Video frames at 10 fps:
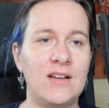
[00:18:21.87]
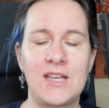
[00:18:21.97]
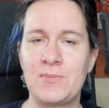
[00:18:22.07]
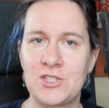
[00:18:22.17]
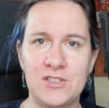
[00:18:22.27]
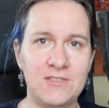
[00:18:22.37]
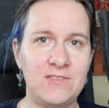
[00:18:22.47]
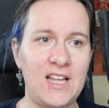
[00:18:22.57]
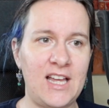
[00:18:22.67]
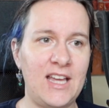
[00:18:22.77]
capture the
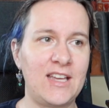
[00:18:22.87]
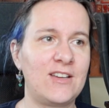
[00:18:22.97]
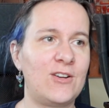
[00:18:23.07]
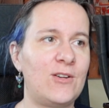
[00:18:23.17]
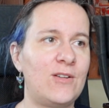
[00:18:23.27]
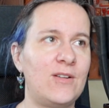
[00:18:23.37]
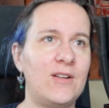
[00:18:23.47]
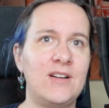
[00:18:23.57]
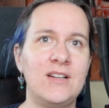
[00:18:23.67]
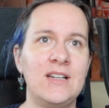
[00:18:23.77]
flag
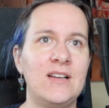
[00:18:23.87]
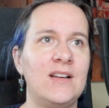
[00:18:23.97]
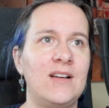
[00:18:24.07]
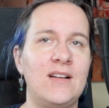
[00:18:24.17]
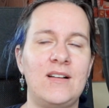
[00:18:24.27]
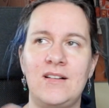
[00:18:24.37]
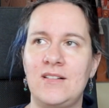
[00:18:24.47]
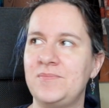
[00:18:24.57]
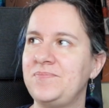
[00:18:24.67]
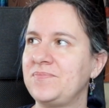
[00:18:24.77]
or
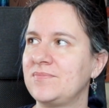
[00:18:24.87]
a